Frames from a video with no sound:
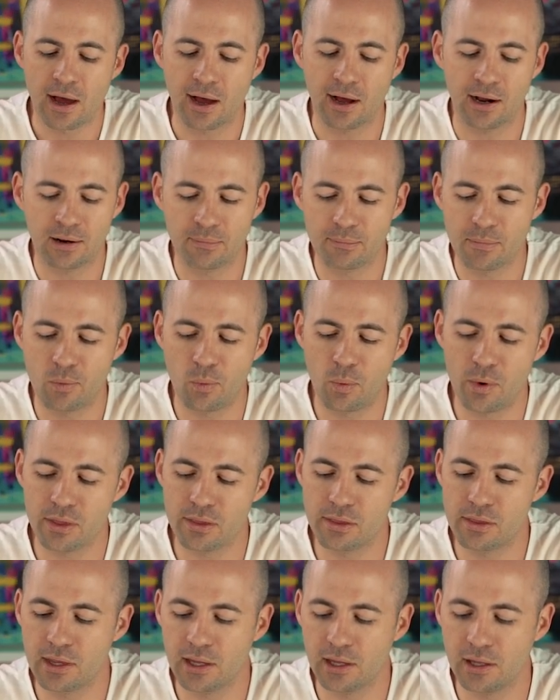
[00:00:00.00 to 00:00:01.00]
Um,
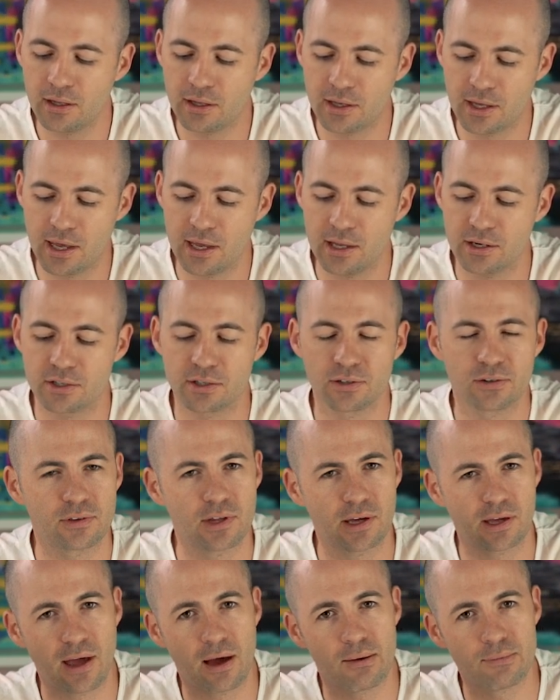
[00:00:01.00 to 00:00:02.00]
with the kit
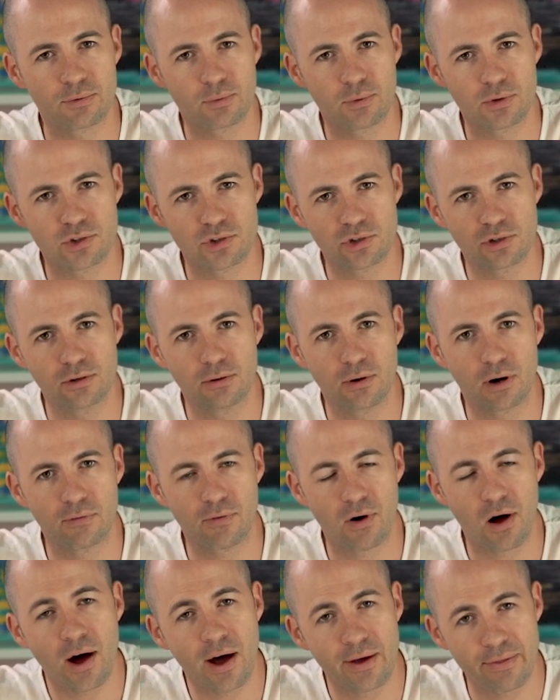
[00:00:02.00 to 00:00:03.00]
that comes with two
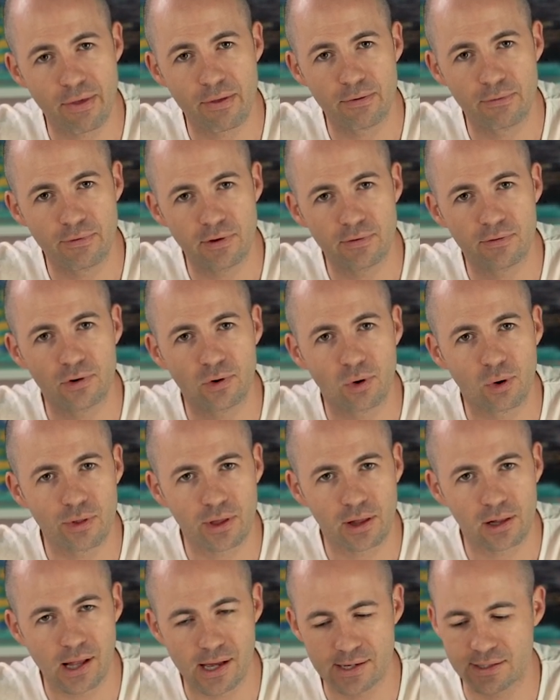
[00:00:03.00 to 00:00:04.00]
of either the Vivid or
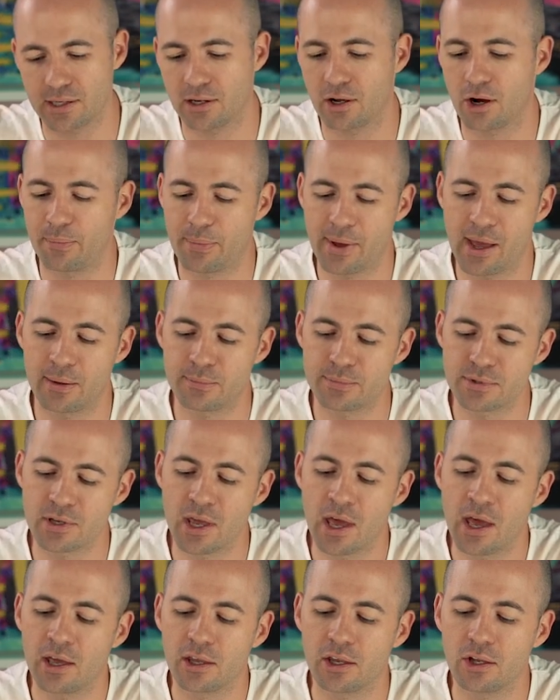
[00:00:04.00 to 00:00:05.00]
the classic op amps,
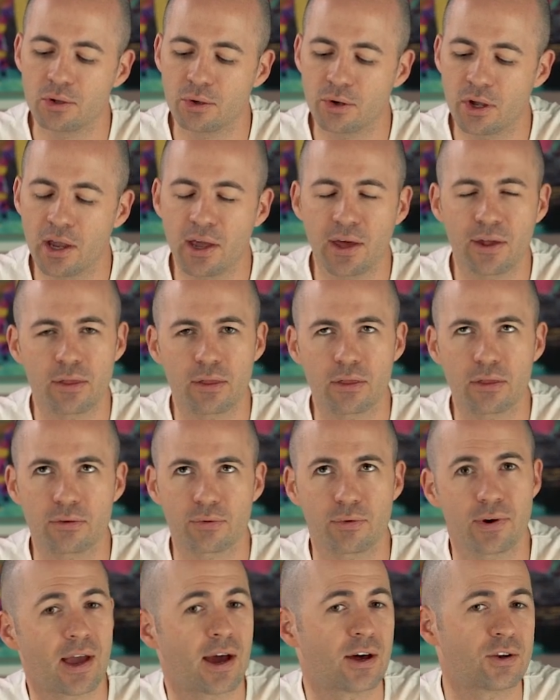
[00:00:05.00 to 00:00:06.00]
you're looking at
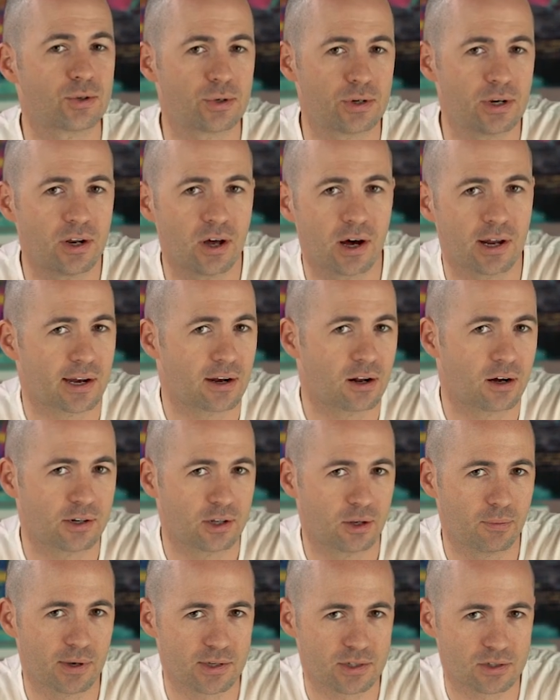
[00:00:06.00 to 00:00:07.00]
399
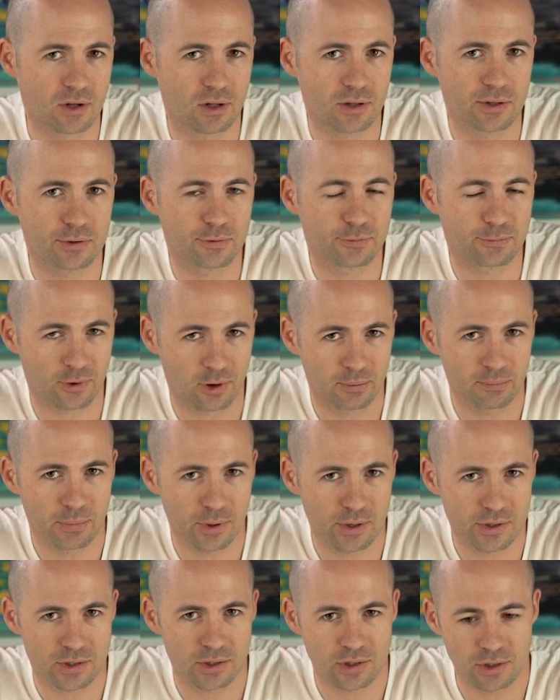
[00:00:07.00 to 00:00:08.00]
US dollars from
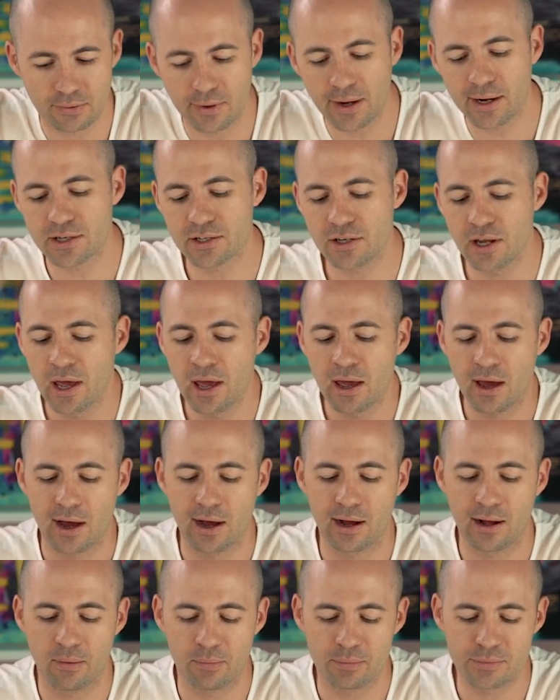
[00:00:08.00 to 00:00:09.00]
Burson Direct
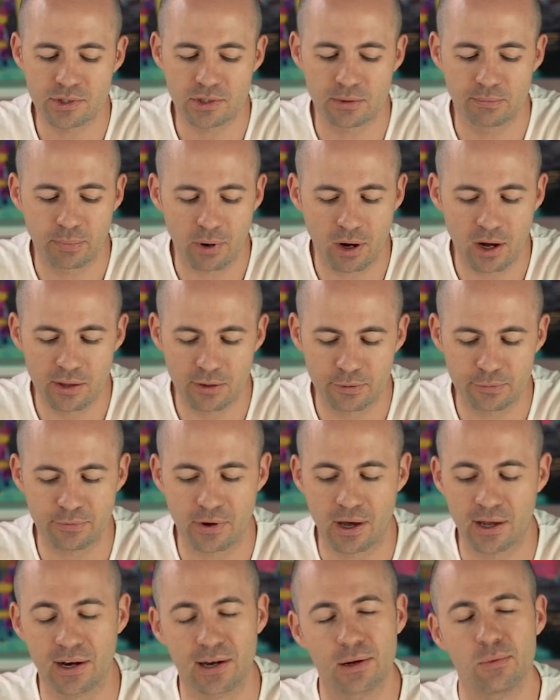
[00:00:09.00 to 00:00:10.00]
um, to buy the
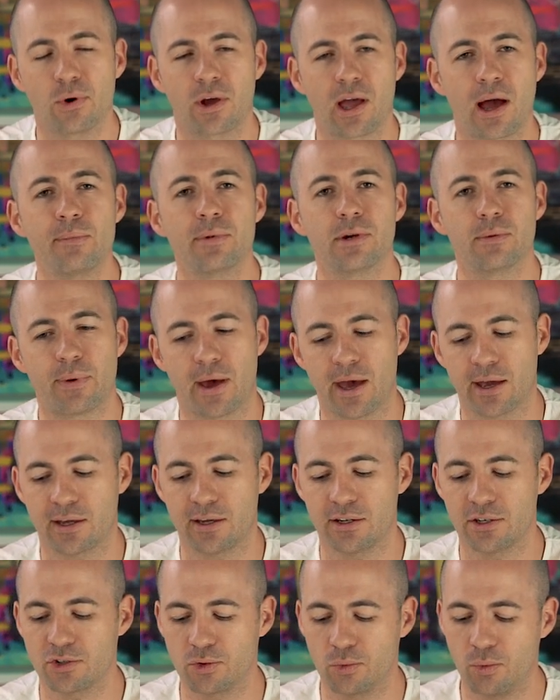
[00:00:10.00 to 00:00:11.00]
fun and it will come in a
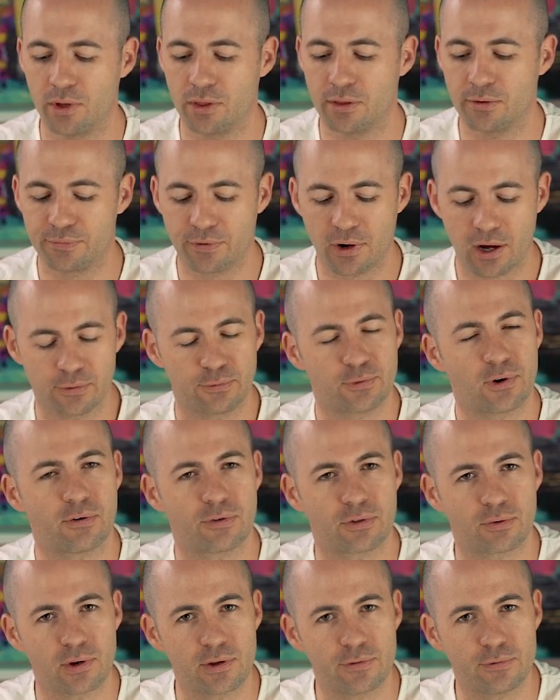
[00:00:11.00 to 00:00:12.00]
package with the
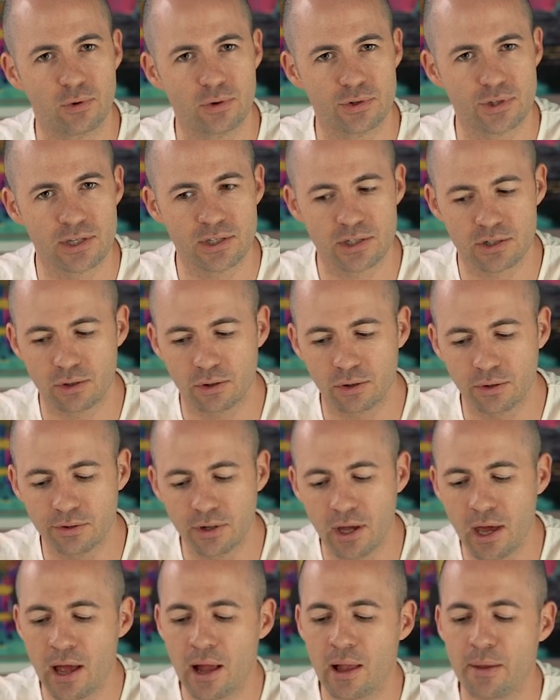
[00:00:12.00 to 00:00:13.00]
5534s
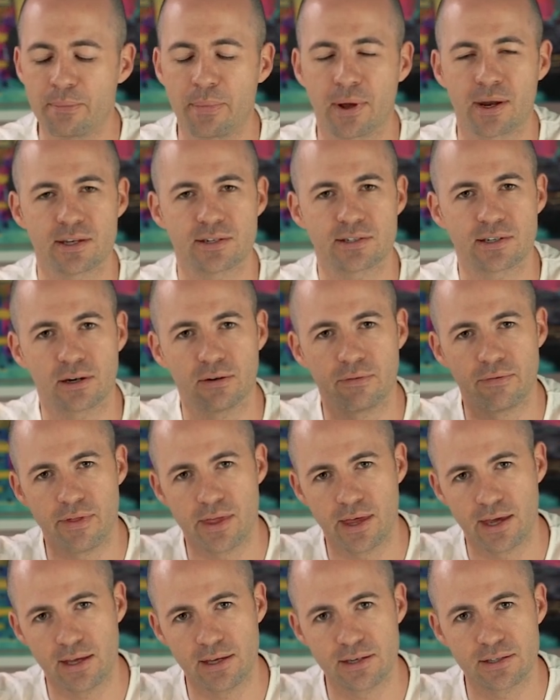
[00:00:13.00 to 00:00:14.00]
installed but a set of
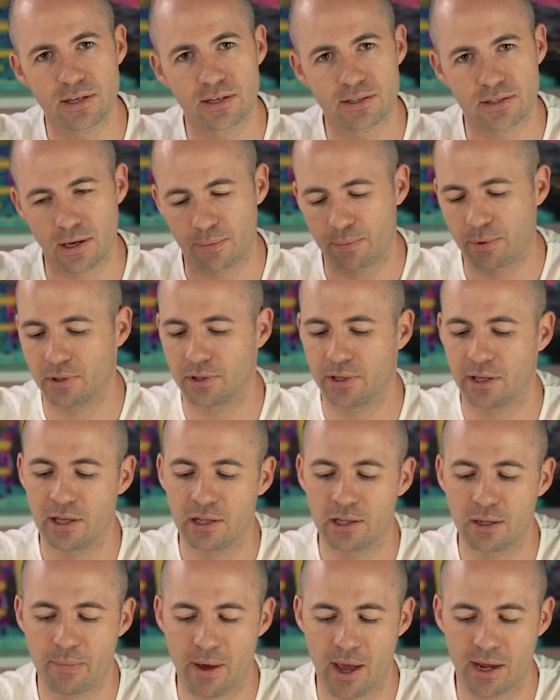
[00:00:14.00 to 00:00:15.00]
these separately
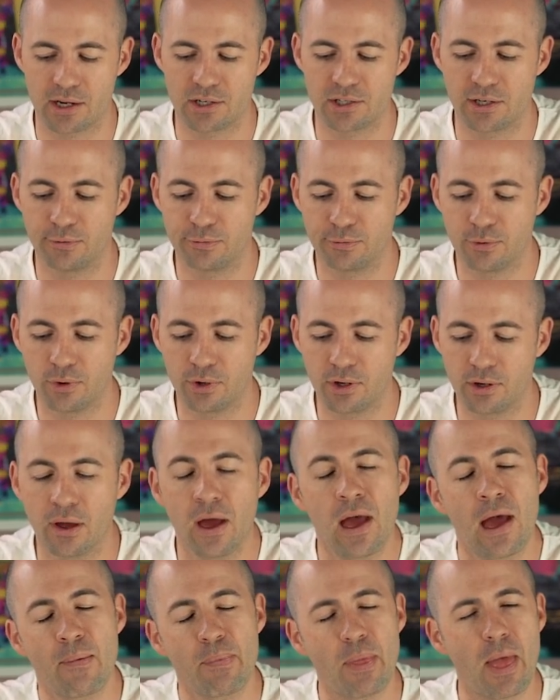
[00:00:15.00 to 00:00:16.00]
in the packaging for
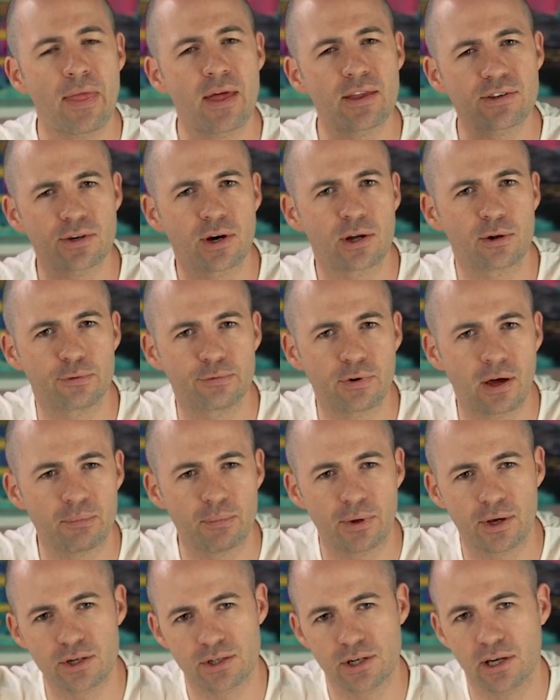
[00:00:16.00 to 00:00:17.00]
you. And that's kind of fun
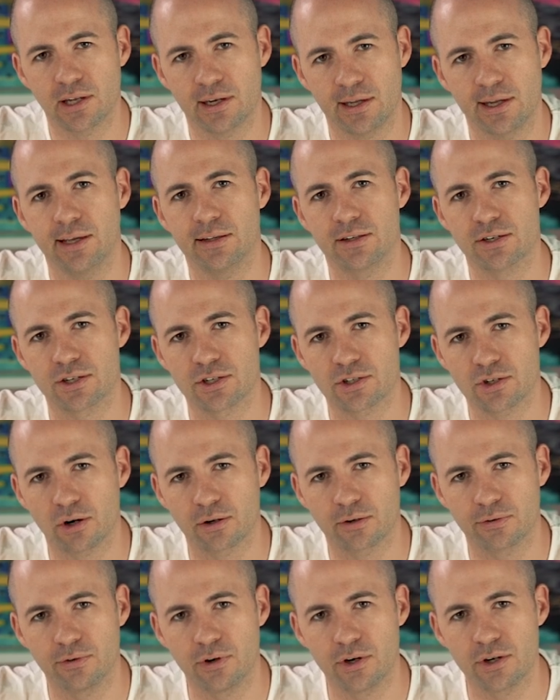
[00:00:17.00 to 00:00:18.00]
because you can hear the
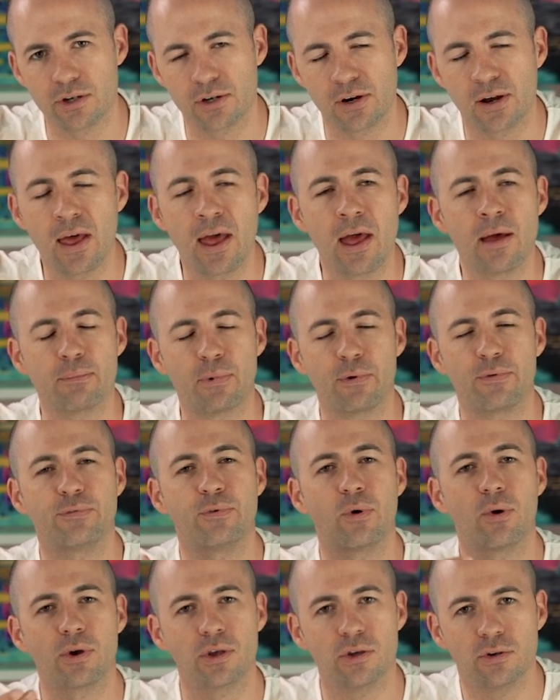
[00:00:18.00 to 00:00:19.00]
stock version
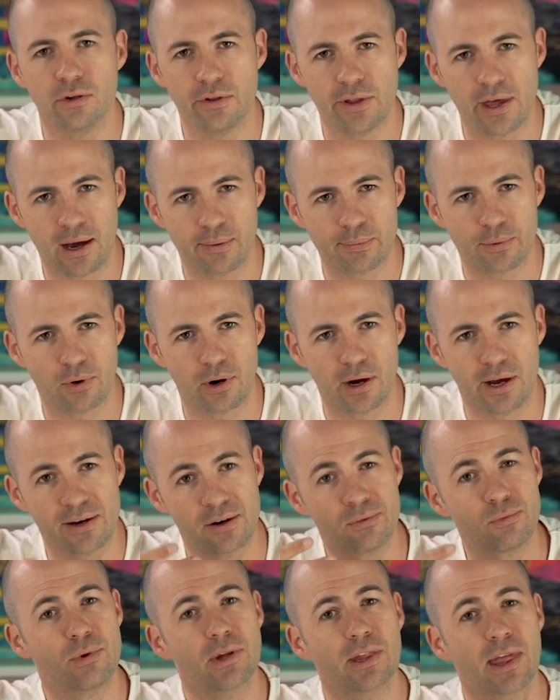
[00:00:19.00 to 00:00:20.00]
before you do the upgrade
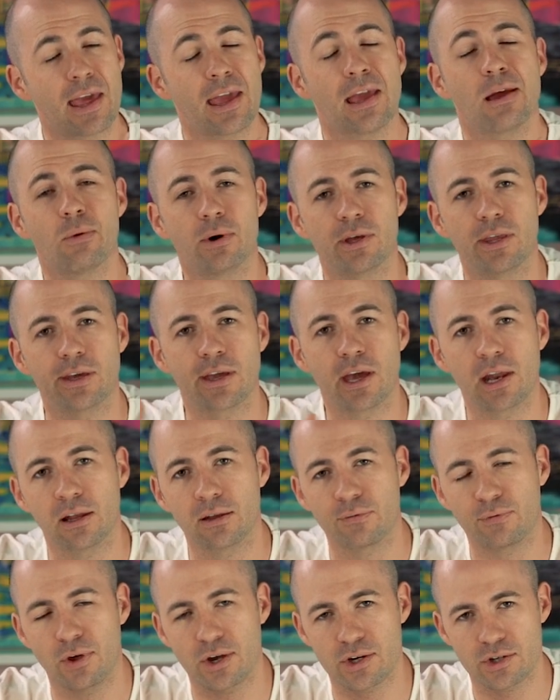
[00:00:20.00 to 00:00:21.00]
and really hear what you're
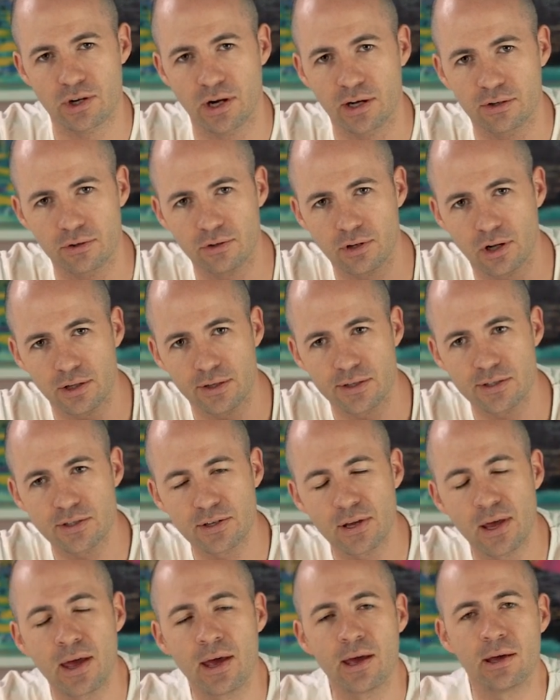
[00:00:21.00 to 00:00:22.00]
getting for the extra $100.